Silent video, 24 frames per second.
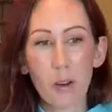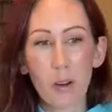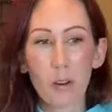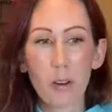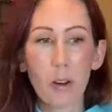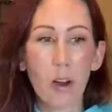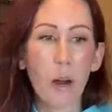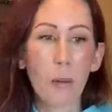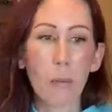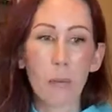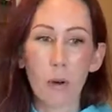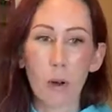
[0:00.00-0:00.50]
I
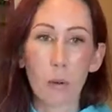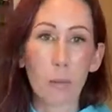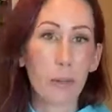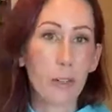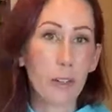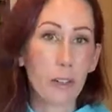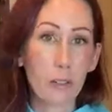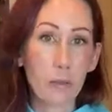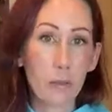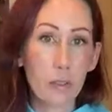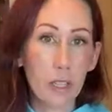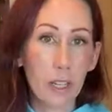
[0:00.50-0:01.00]
probably could
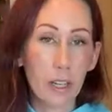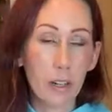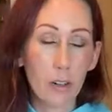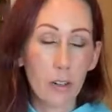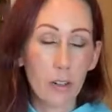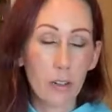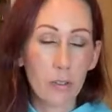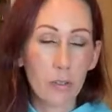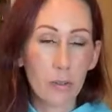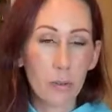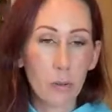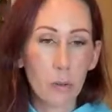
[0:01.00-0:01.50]
have sent her to
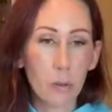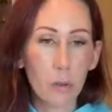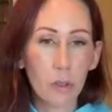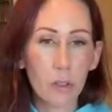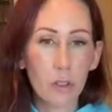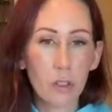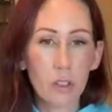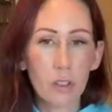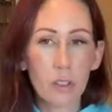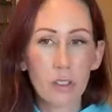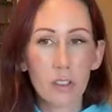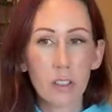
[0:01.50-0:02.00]
school. It's
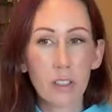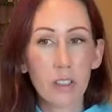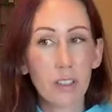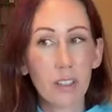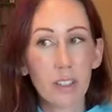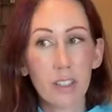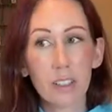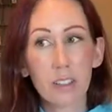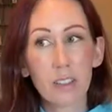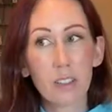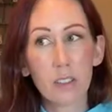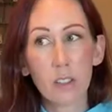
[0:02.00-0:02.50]
just,
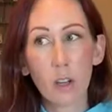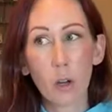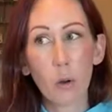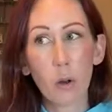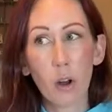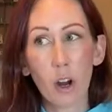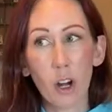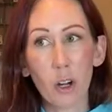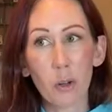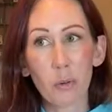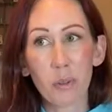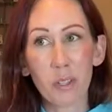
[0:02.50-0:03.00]
it's so
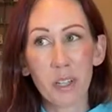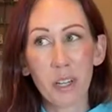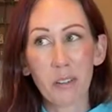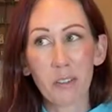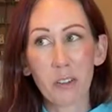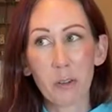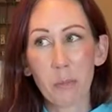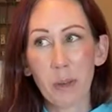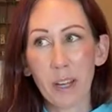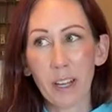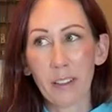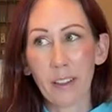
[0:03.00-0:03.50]
hard when you have to
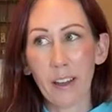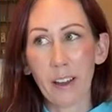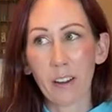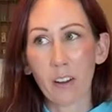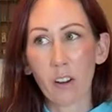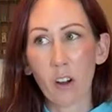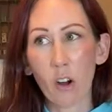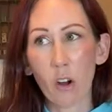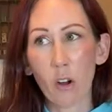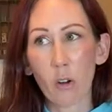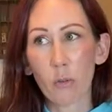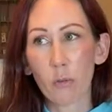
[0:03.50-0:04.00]
make that
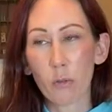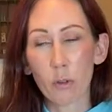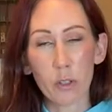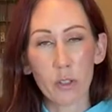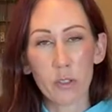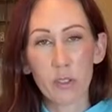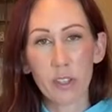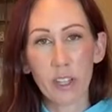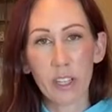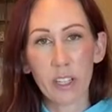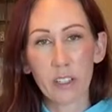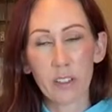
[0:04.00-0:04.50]
call first
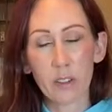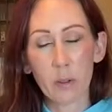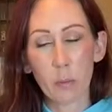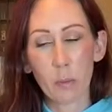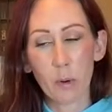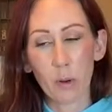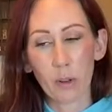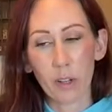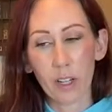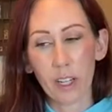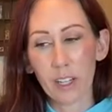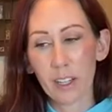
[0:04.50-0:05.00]
thing in the
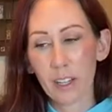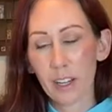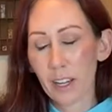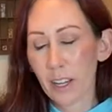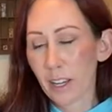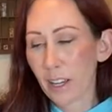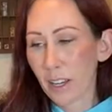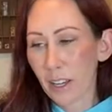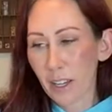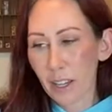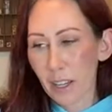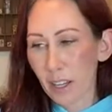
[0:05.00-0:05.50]
morning.
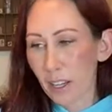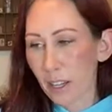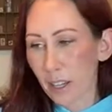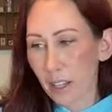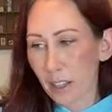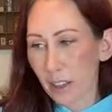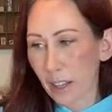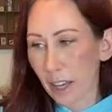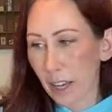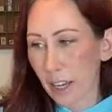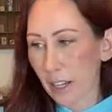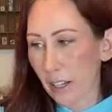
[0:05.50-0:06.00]

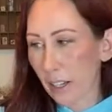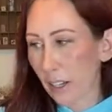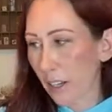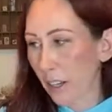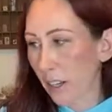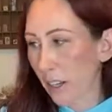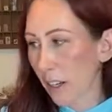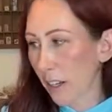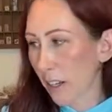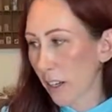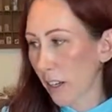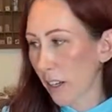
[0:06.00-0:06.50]
Like,
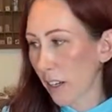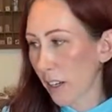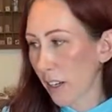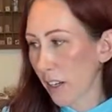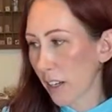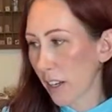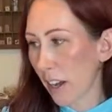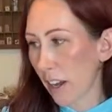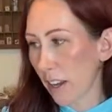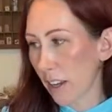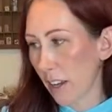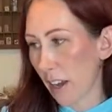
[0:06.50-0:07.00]

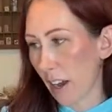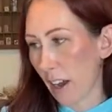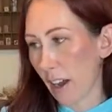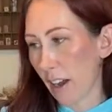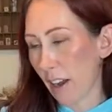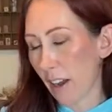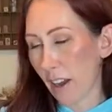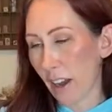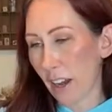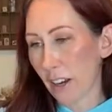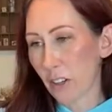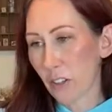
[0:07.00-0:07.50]
yeah,
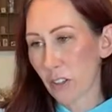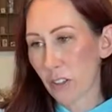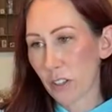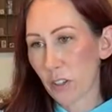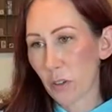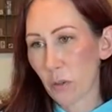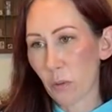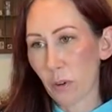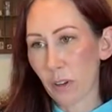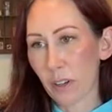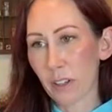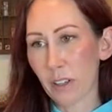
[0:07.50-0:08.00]
I just didn't
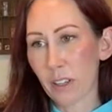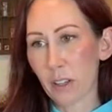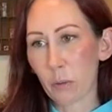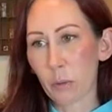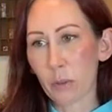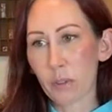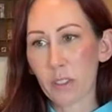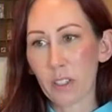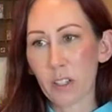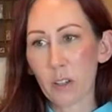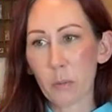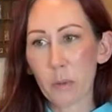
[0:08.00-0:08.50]
want to, it was
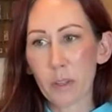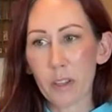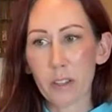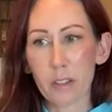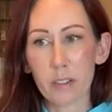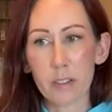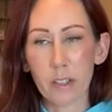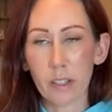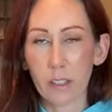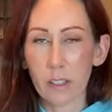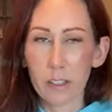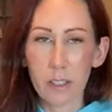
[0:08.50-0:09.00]
going to be the
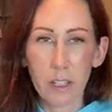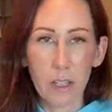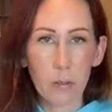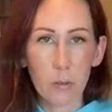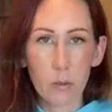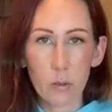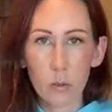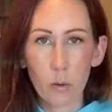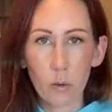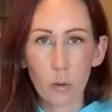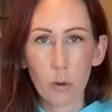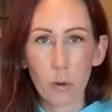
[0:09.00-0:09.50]
second day of
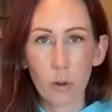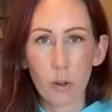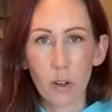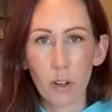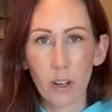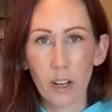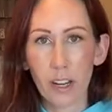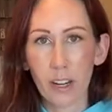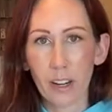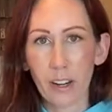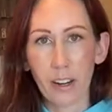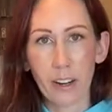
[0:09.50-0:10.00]
school,
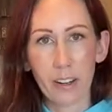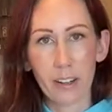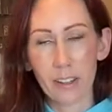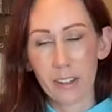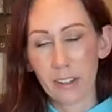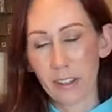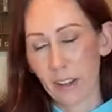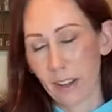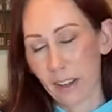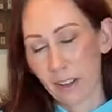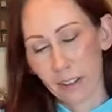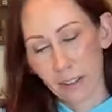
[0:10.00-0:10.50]
and
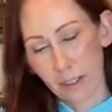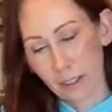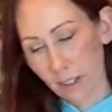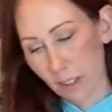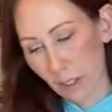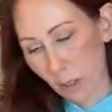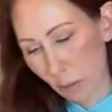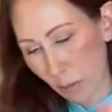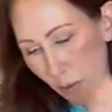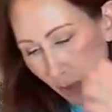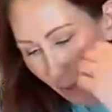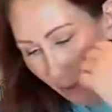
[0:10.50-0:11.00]
yeah,
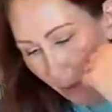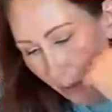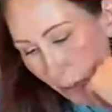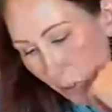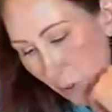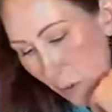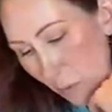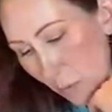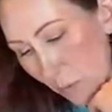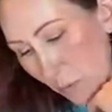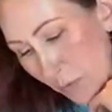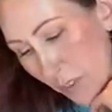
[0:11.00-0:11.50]
anyways, so
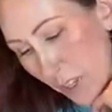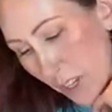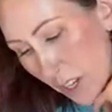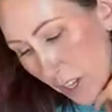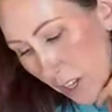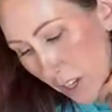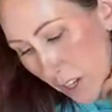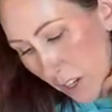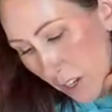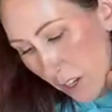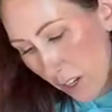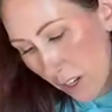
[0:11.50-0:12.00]

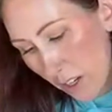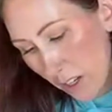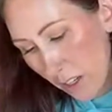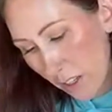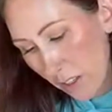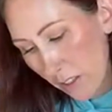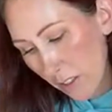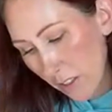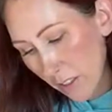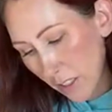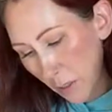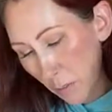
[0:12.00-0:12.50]
it
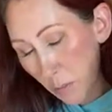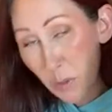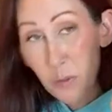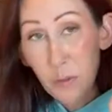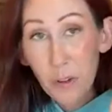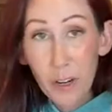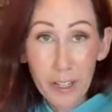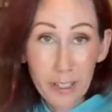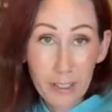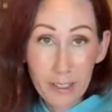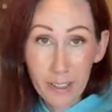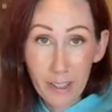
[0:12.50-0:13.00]
seems
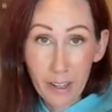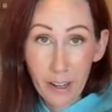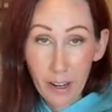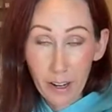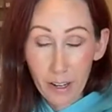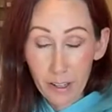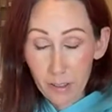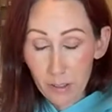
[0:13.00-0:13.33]
fine today.